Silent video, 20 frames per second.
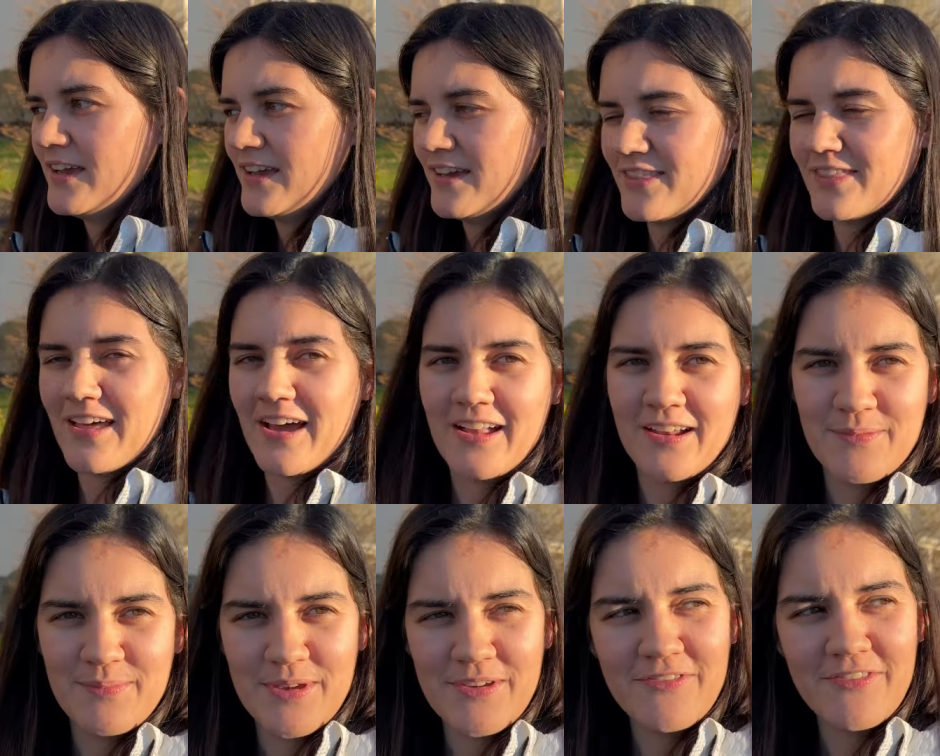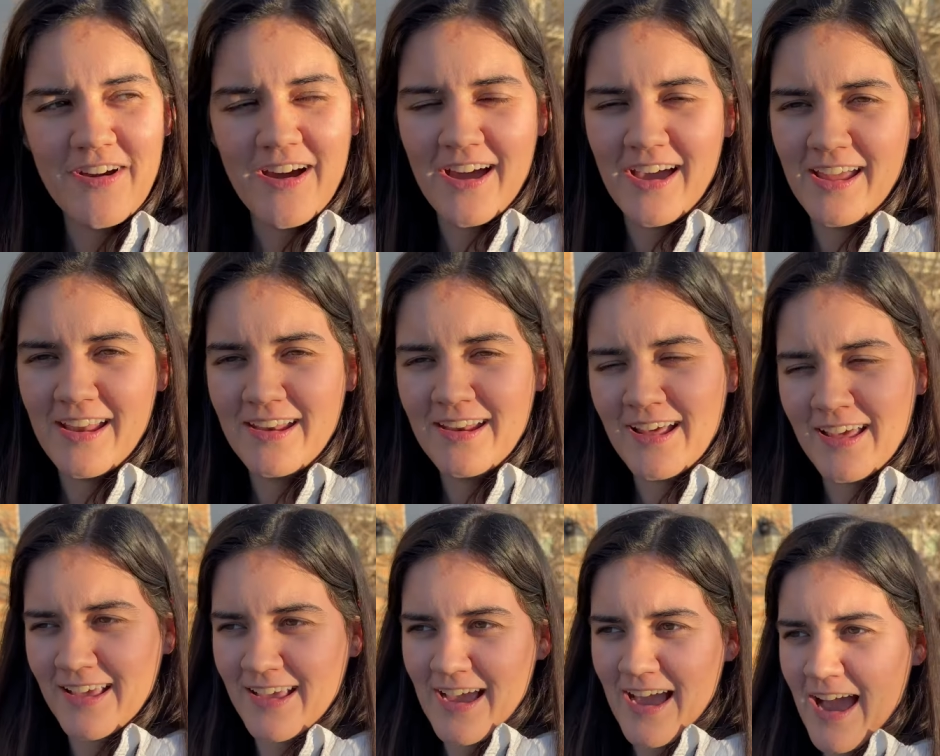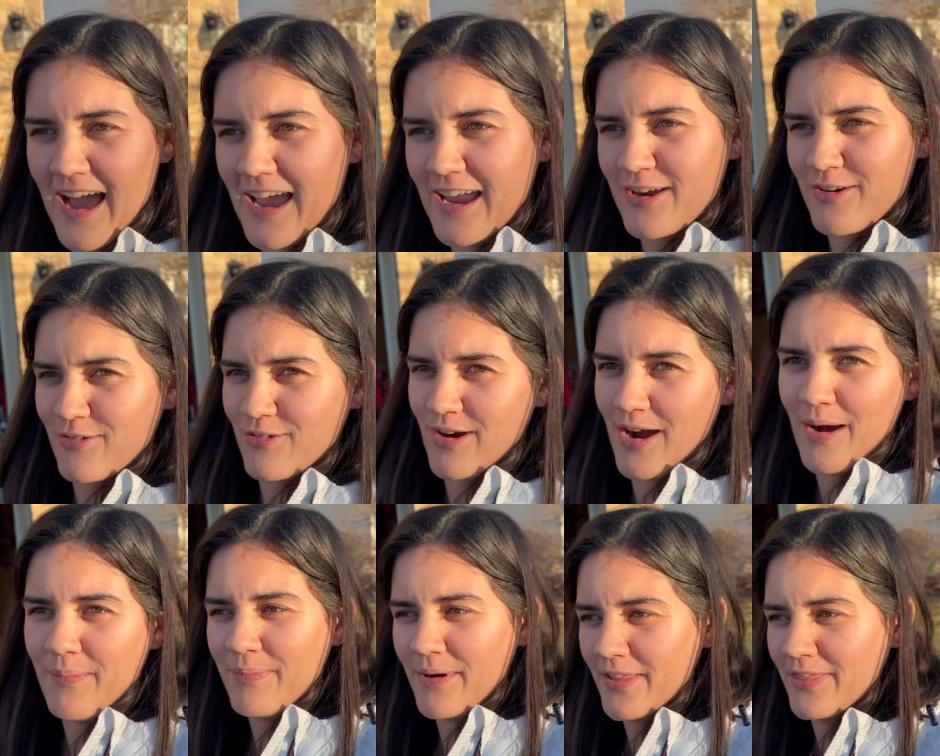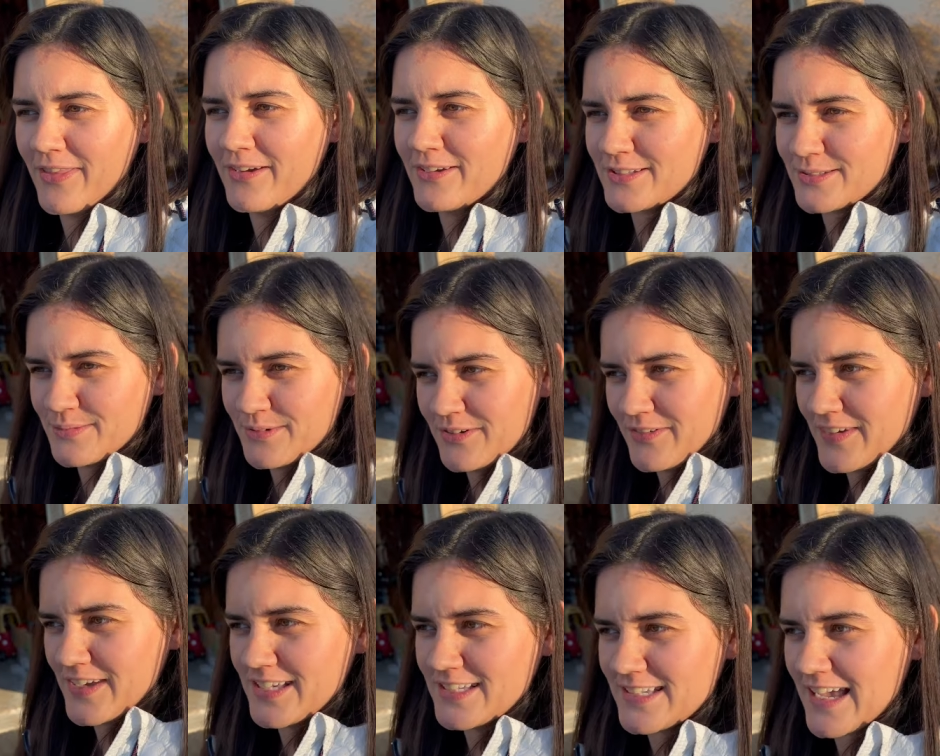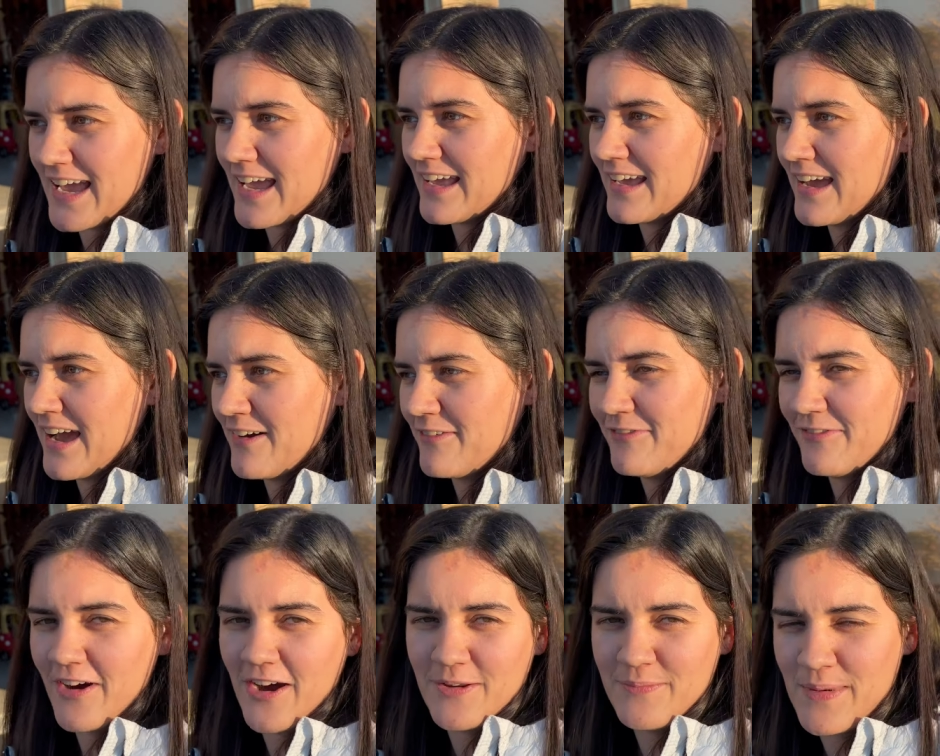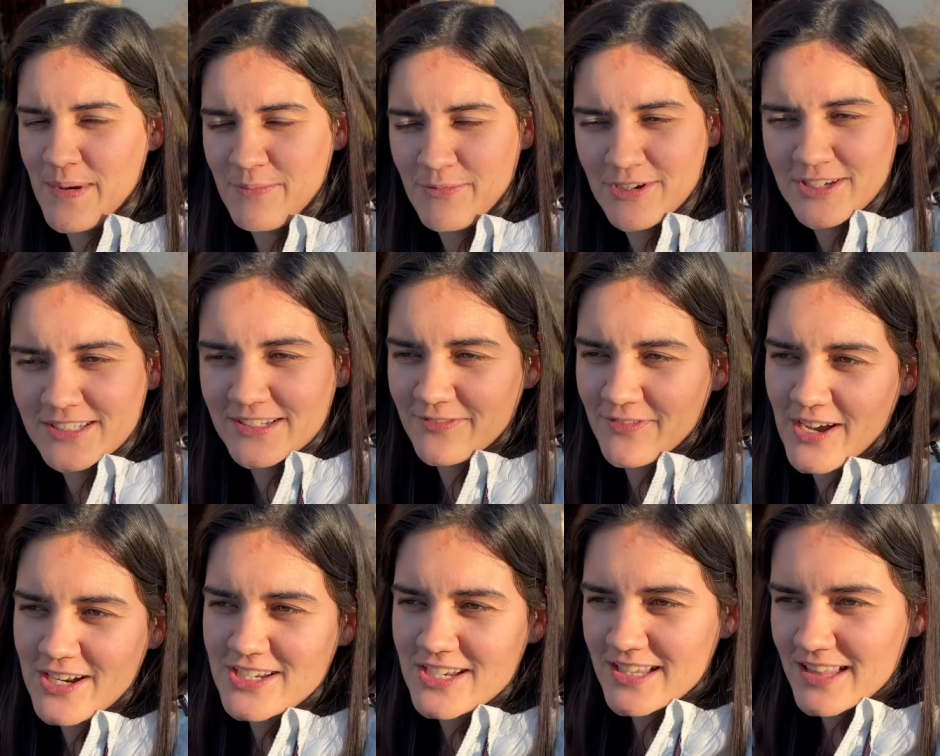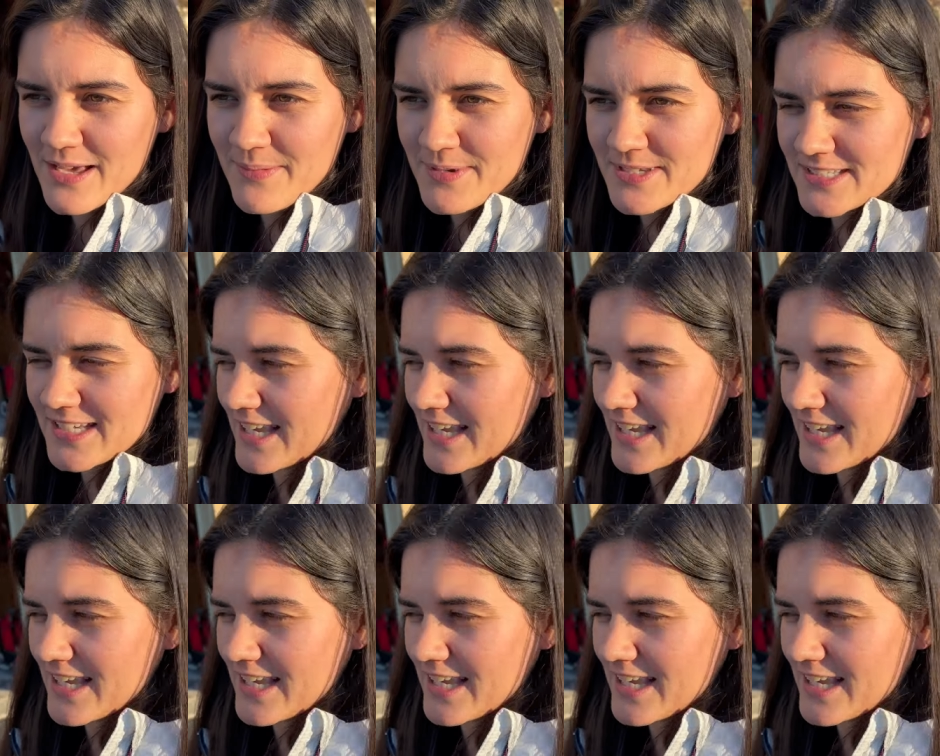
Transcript: thought it'd be fun. Like I grew up on those movies. I have fond memories of watching them as a